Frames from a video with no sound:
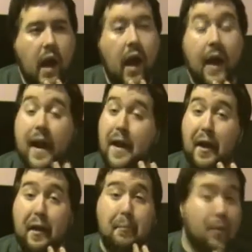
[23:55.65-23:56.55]
And I
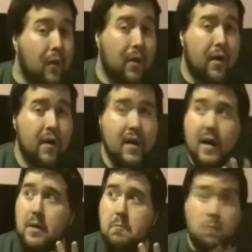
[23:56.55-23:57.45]
didn't get bored
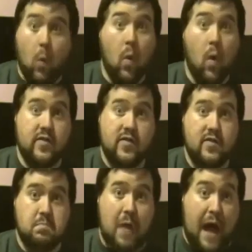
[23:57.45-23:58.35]

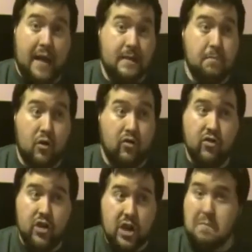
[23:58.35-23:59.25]
once. I didn't
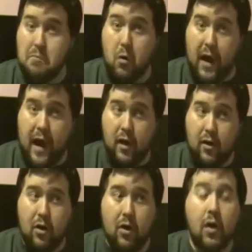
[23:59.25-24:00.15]
personally get bored
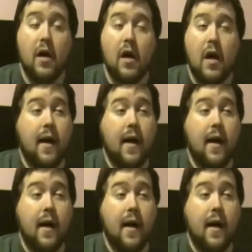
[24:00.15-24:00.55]
at all.